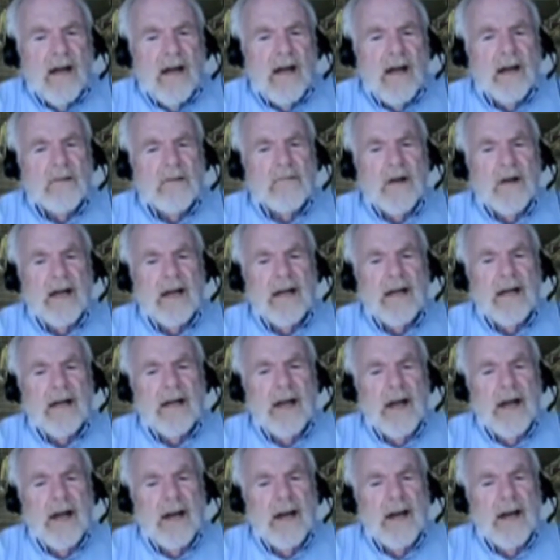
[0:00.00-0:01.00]
and
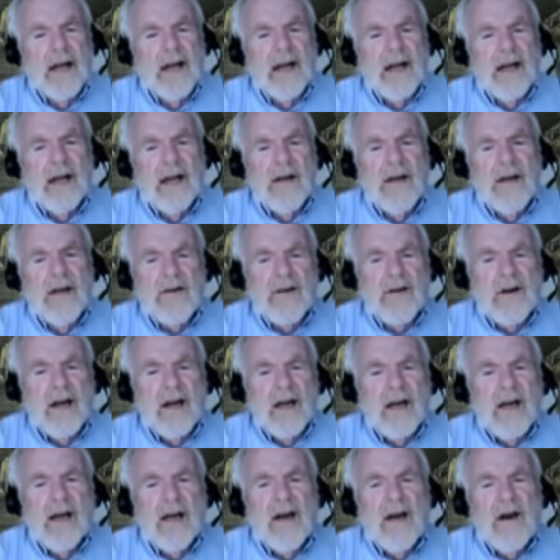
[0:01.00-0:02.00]
maintaining your
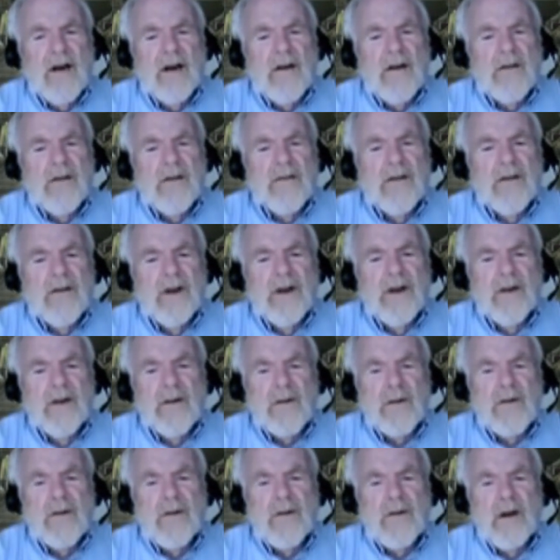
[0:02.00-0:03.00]
ego
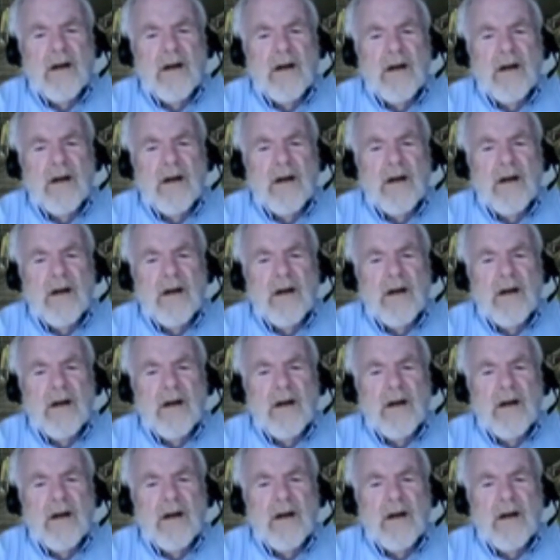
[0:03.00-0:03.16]
view